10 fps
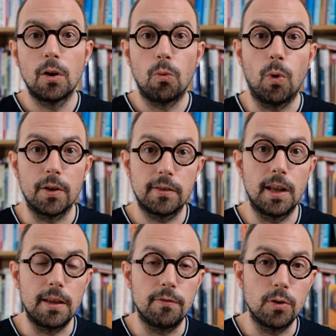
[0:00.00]
once they
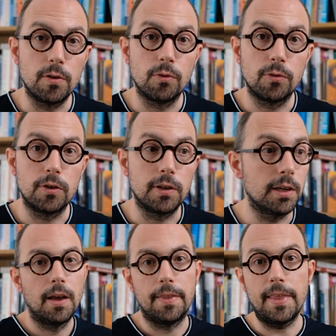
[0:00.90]
leave
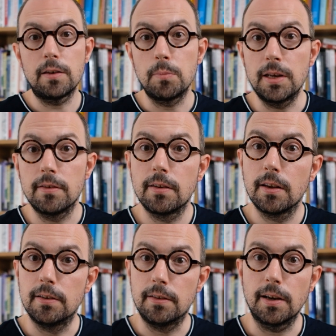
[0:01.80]
university. And that means
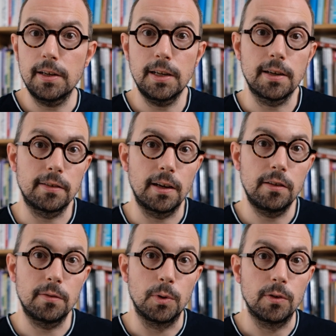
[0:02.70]
designing
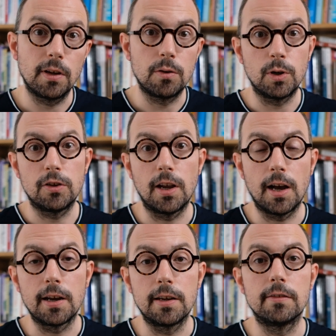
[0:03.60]
assessments in which
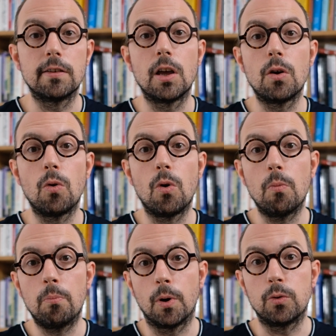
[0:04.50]
AI is
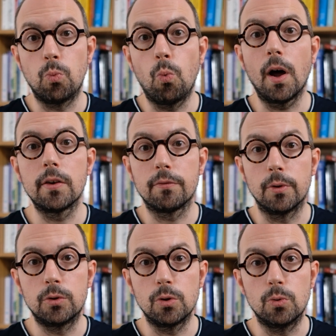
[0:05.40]
but one of the
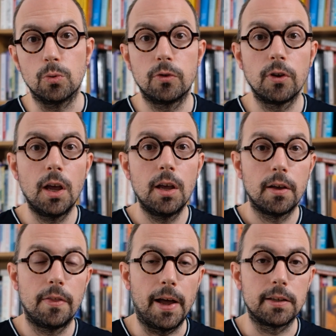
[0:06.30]
tools
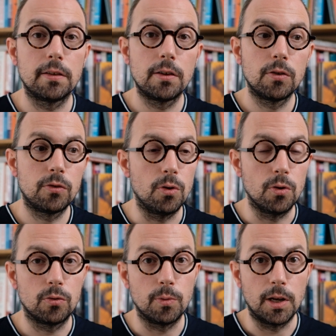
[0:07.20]
that
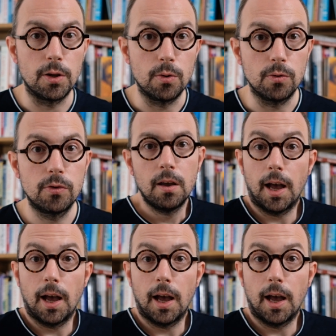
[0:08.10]
students will use.